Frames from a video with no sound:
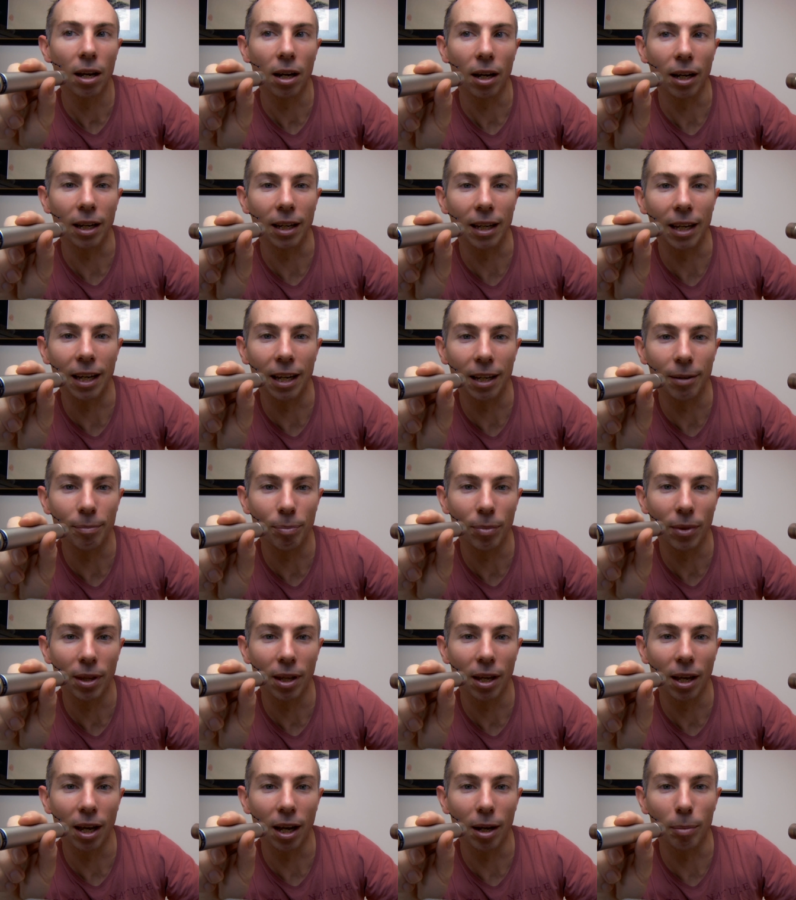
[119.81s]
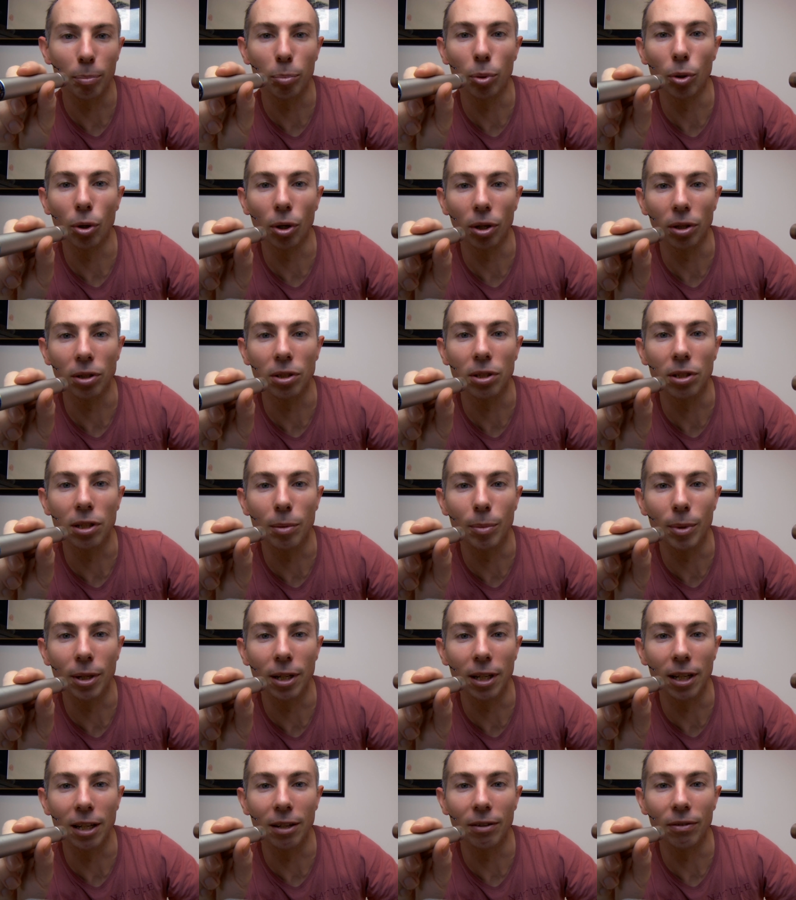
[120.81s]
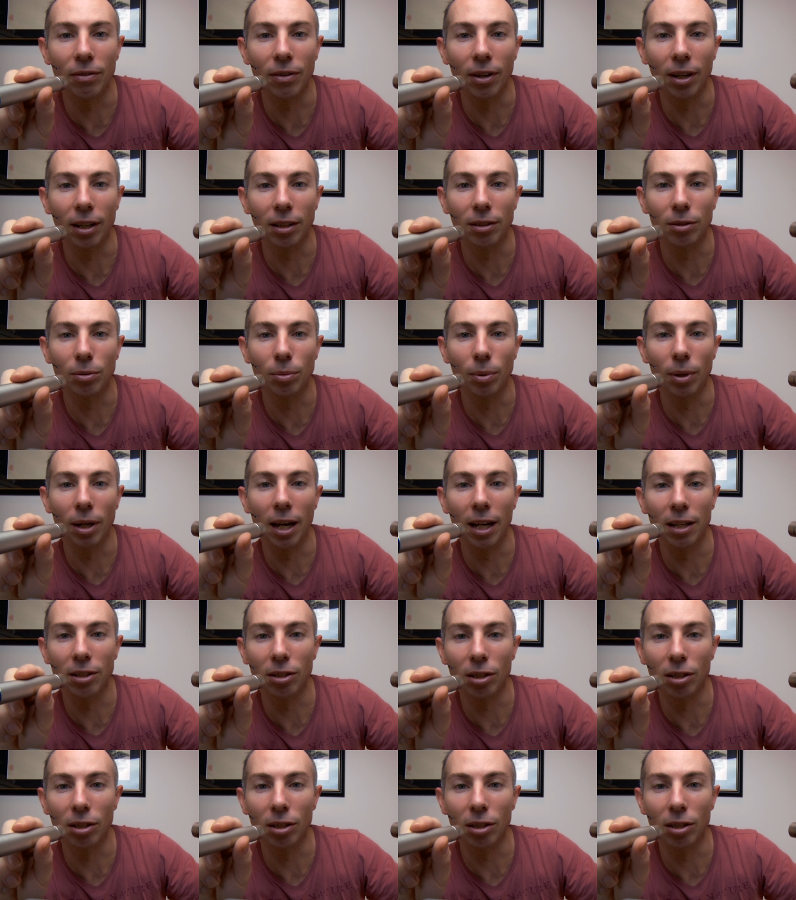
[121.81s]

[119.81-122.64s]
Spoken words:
I get a proximity effect, where as